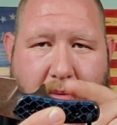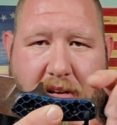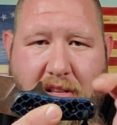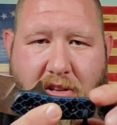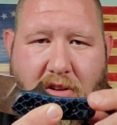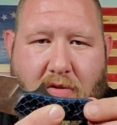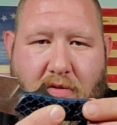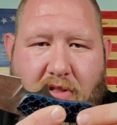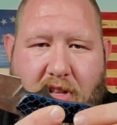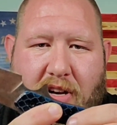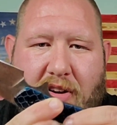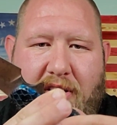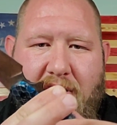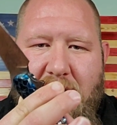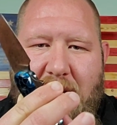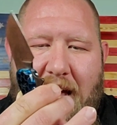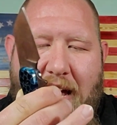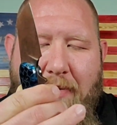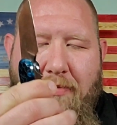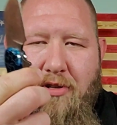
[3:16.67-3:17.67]
I mean, there
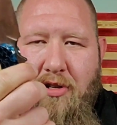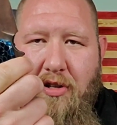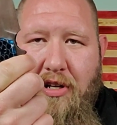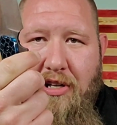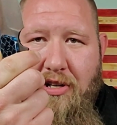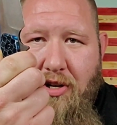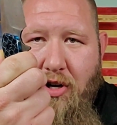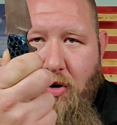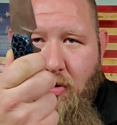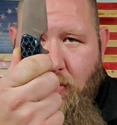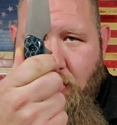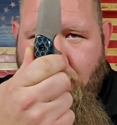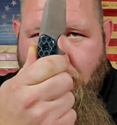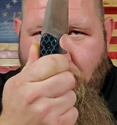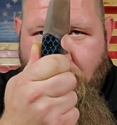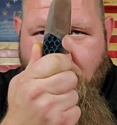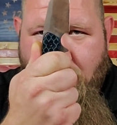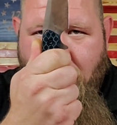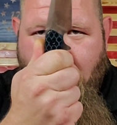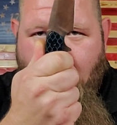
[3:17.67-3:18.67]
is absolutely no
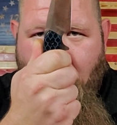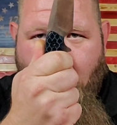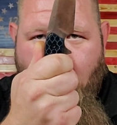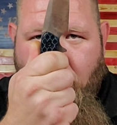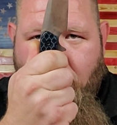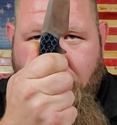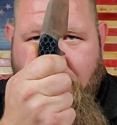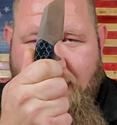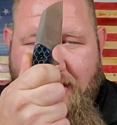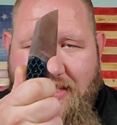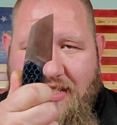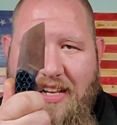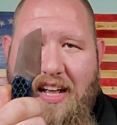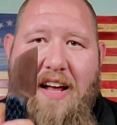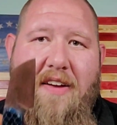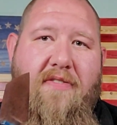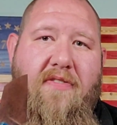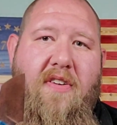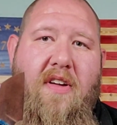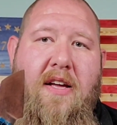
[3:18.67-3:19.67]
one who's going to hold this
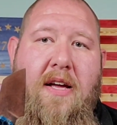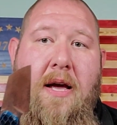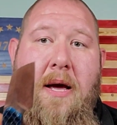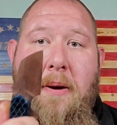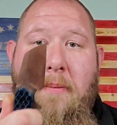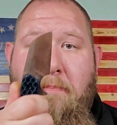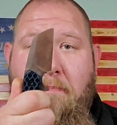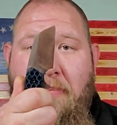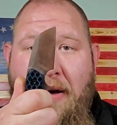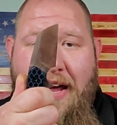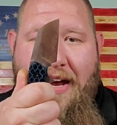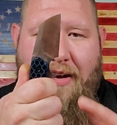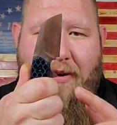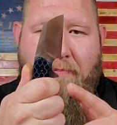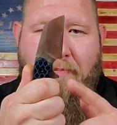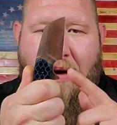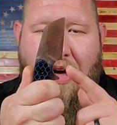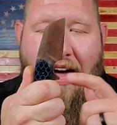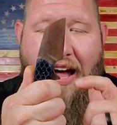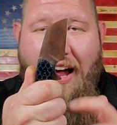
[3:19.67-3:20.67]
knife
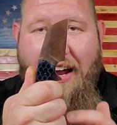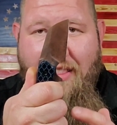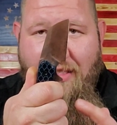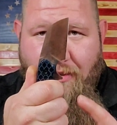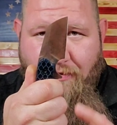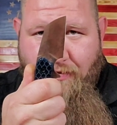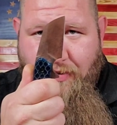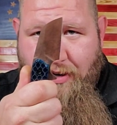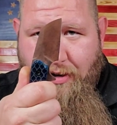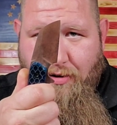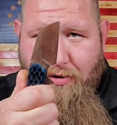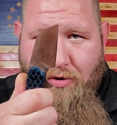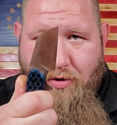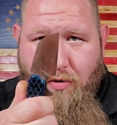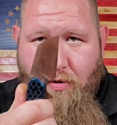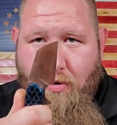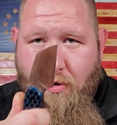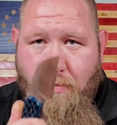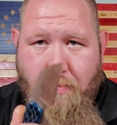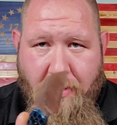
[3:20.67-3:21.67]
back behind the finger
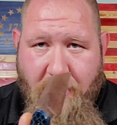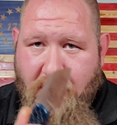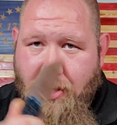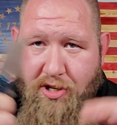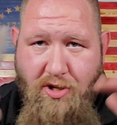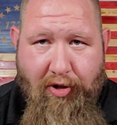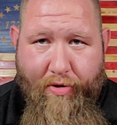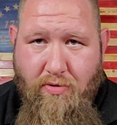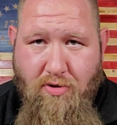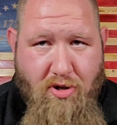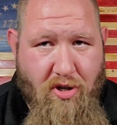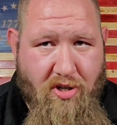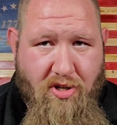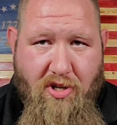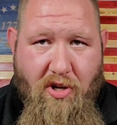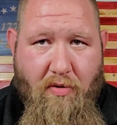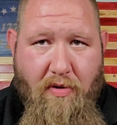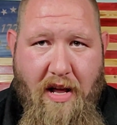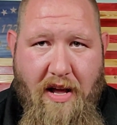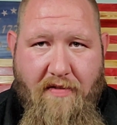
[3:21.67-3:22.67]
choil because you
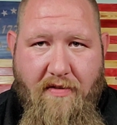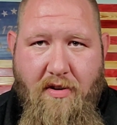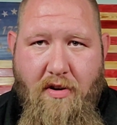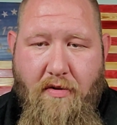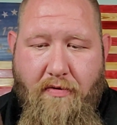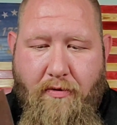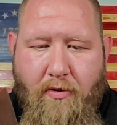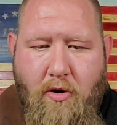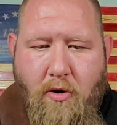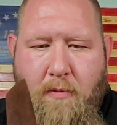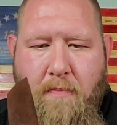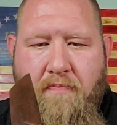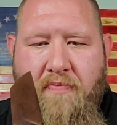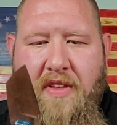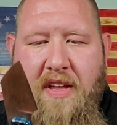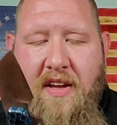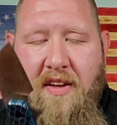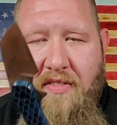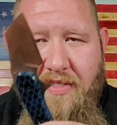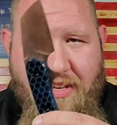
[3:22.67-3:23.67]
just don't have enough
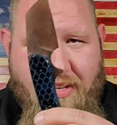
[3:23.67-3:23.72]
room.